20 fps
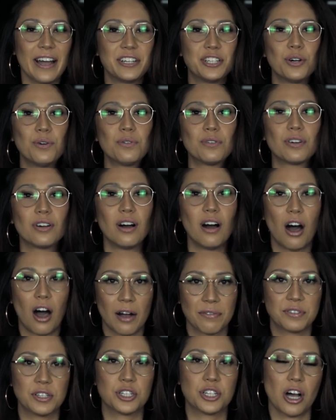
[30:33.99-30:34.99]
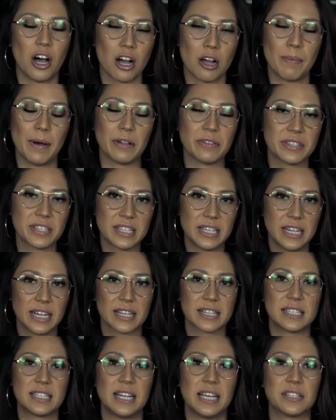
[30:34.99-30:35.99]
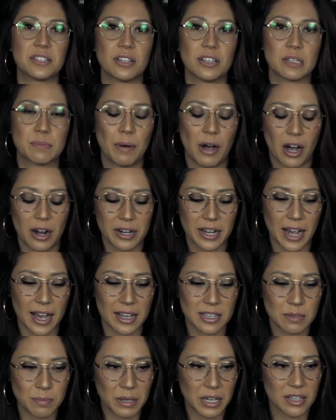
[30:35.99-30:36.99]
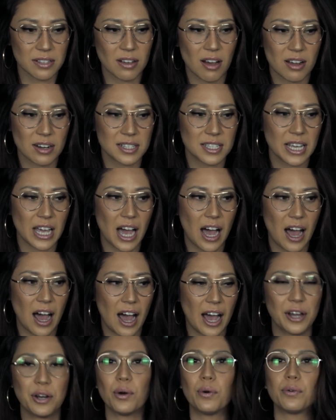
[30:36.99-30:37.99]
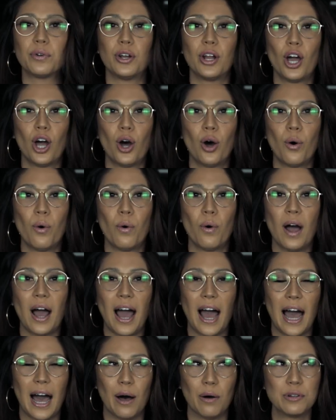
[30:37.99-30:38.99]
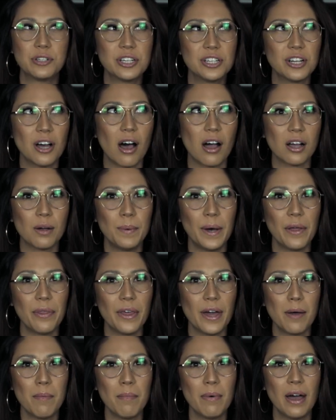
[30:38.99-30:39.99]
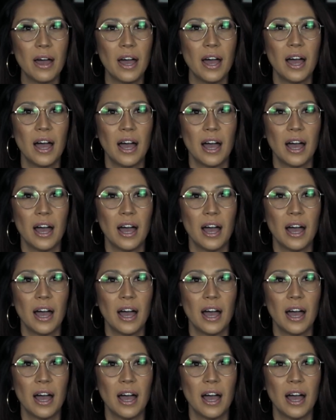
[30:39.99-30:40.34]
I don't often talk about acidic states on this podcast because honestly, I don't know how to talk about them.